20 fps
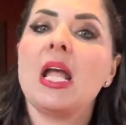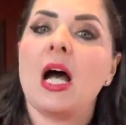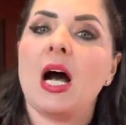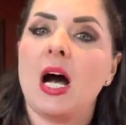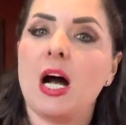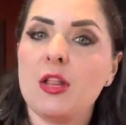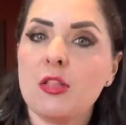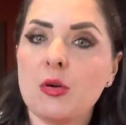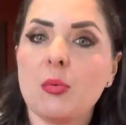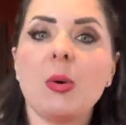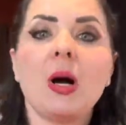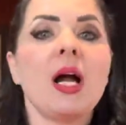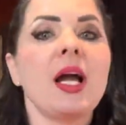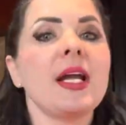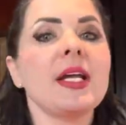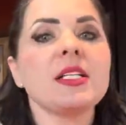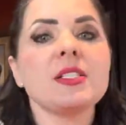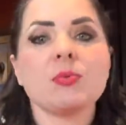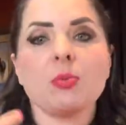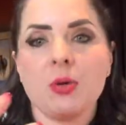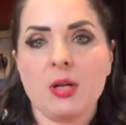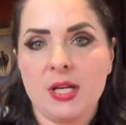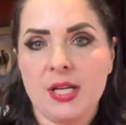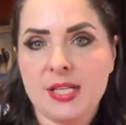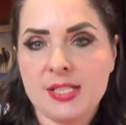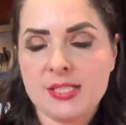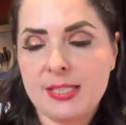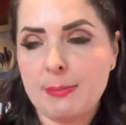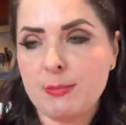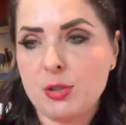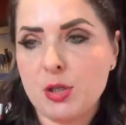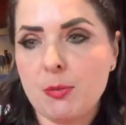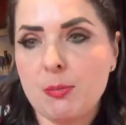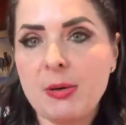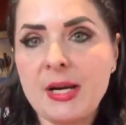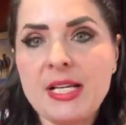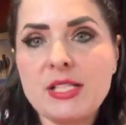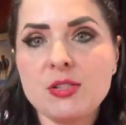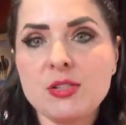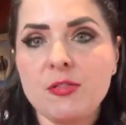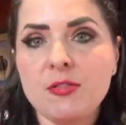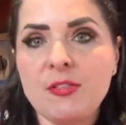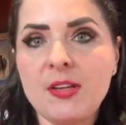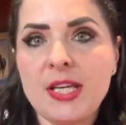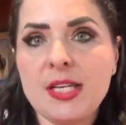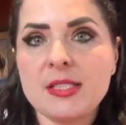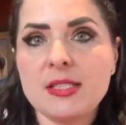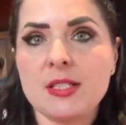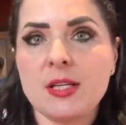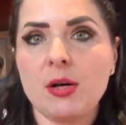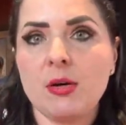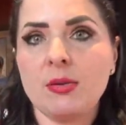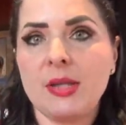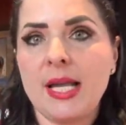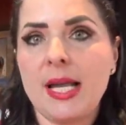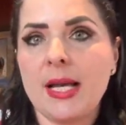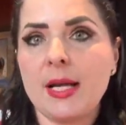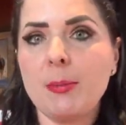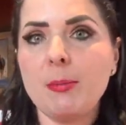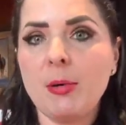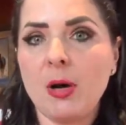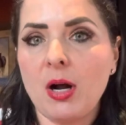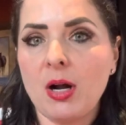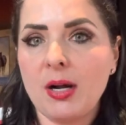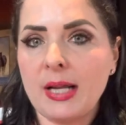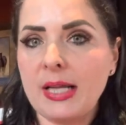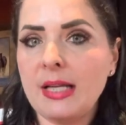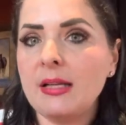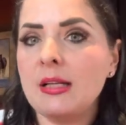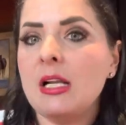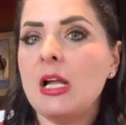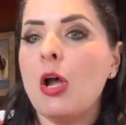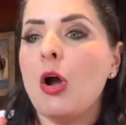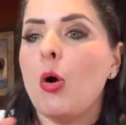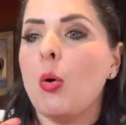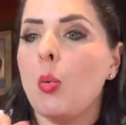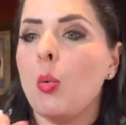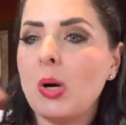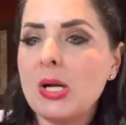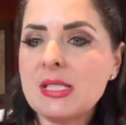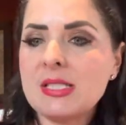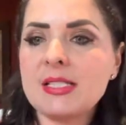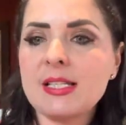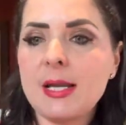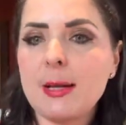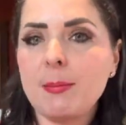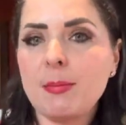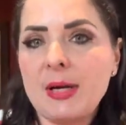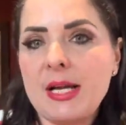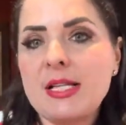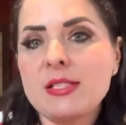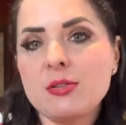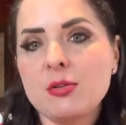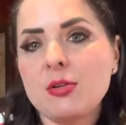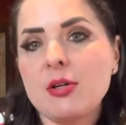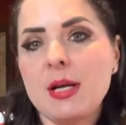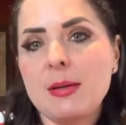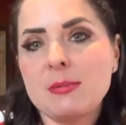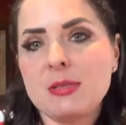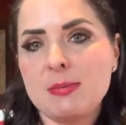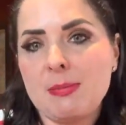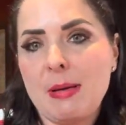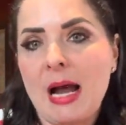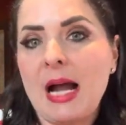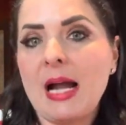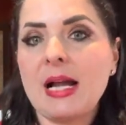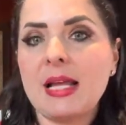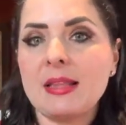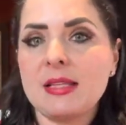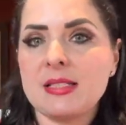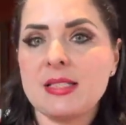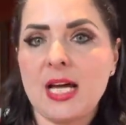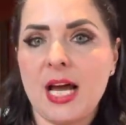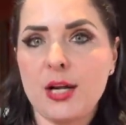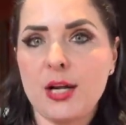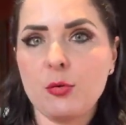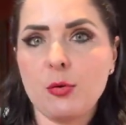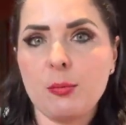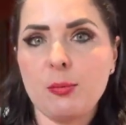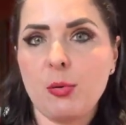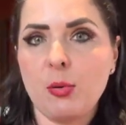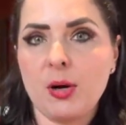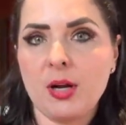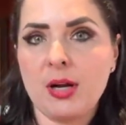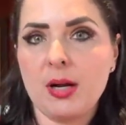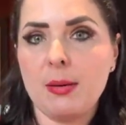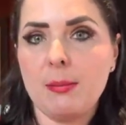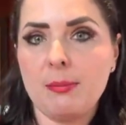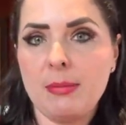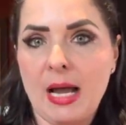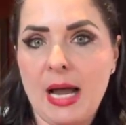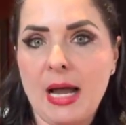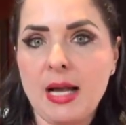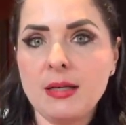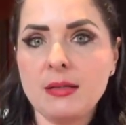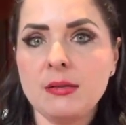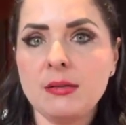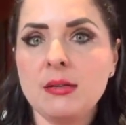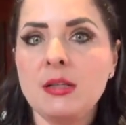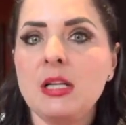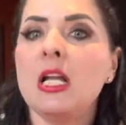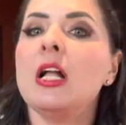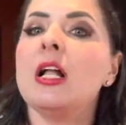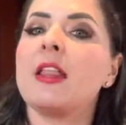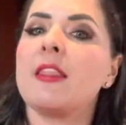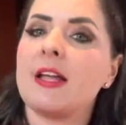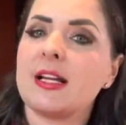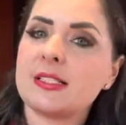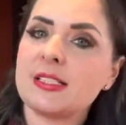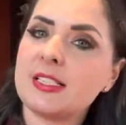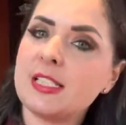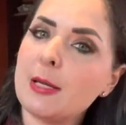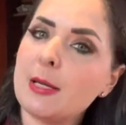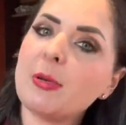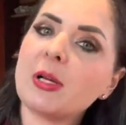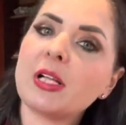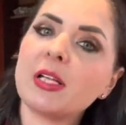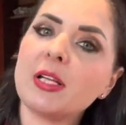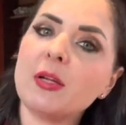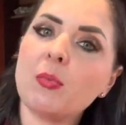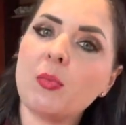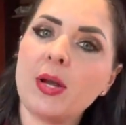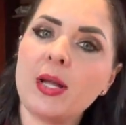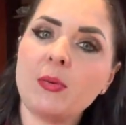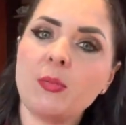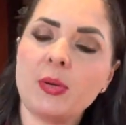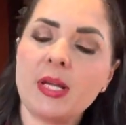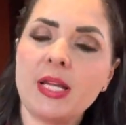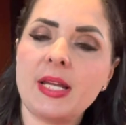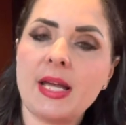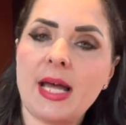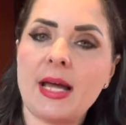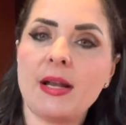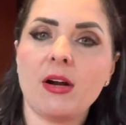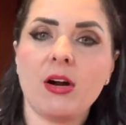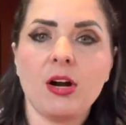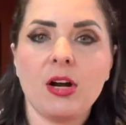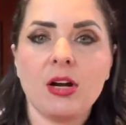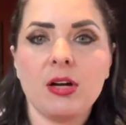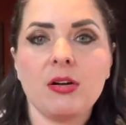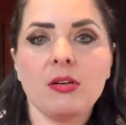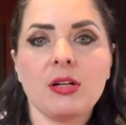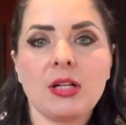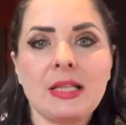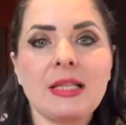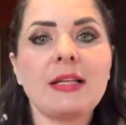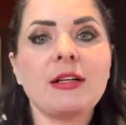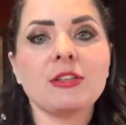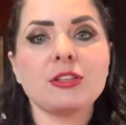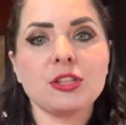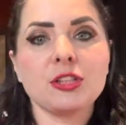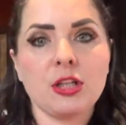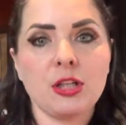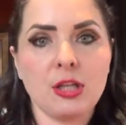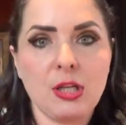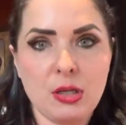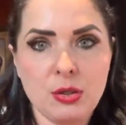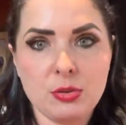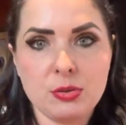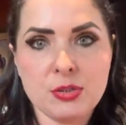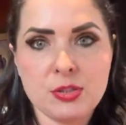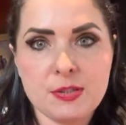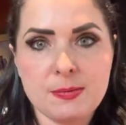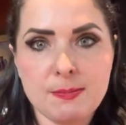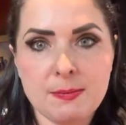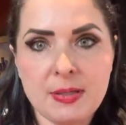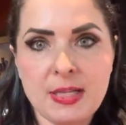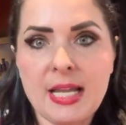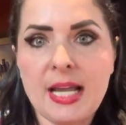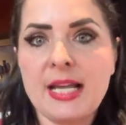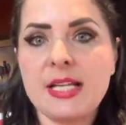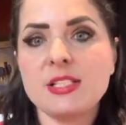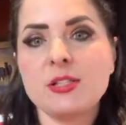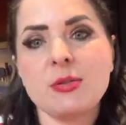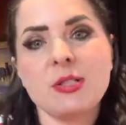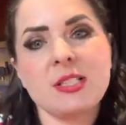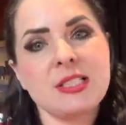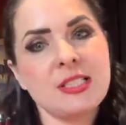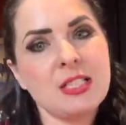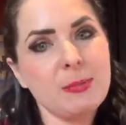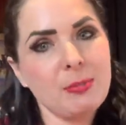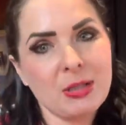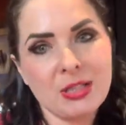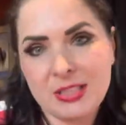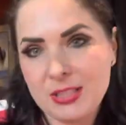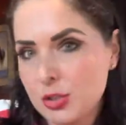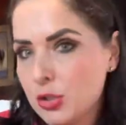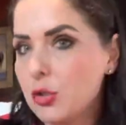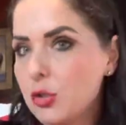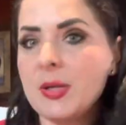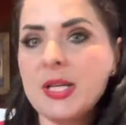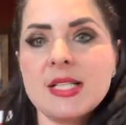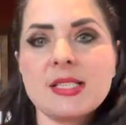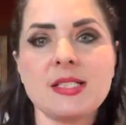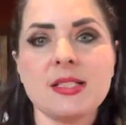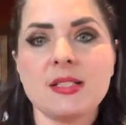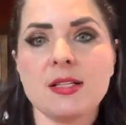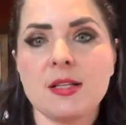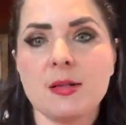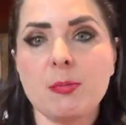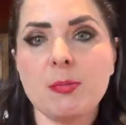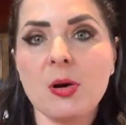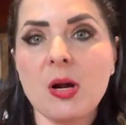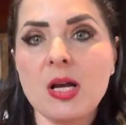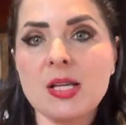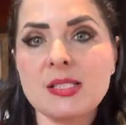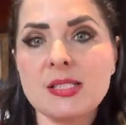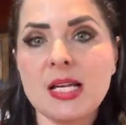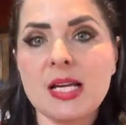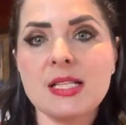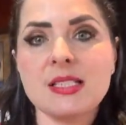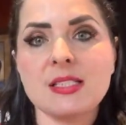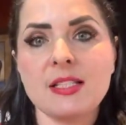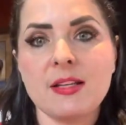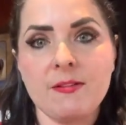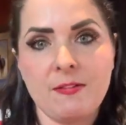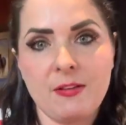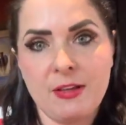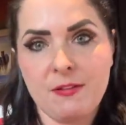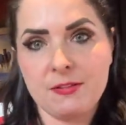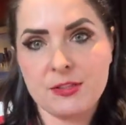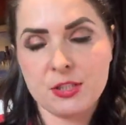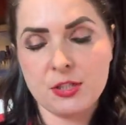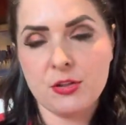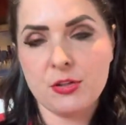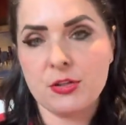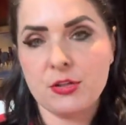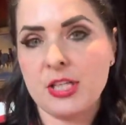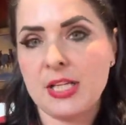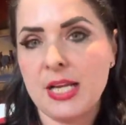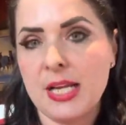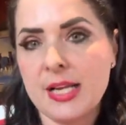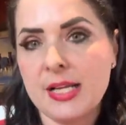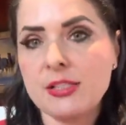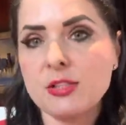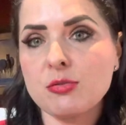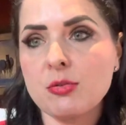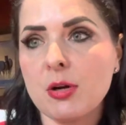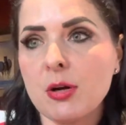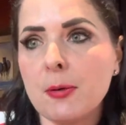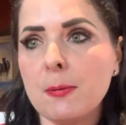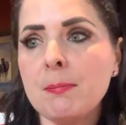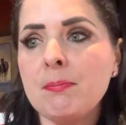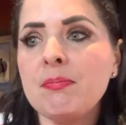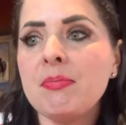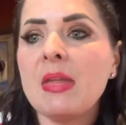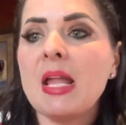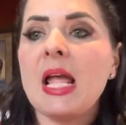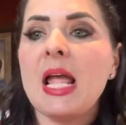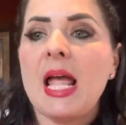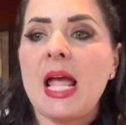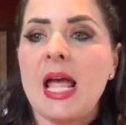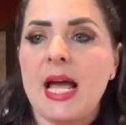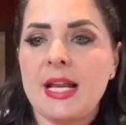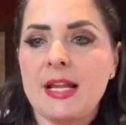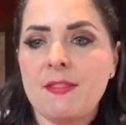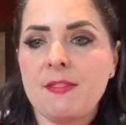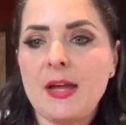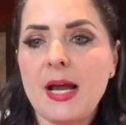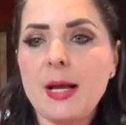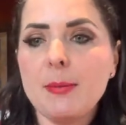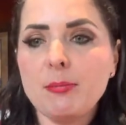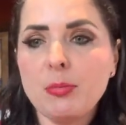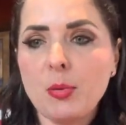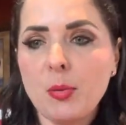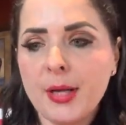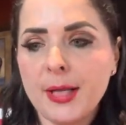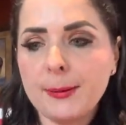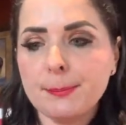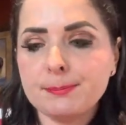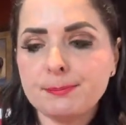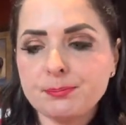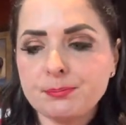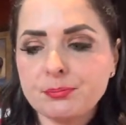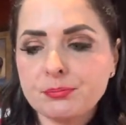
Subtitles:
Otherwise, we're going to accept your appraisal fee as the only out of pocket. Once the appraisal comes back and the title report come back, that's typically when we get our clear to close, okay? So it's typically 2 weeks into the process if it's a 30-day escrow. And at that point,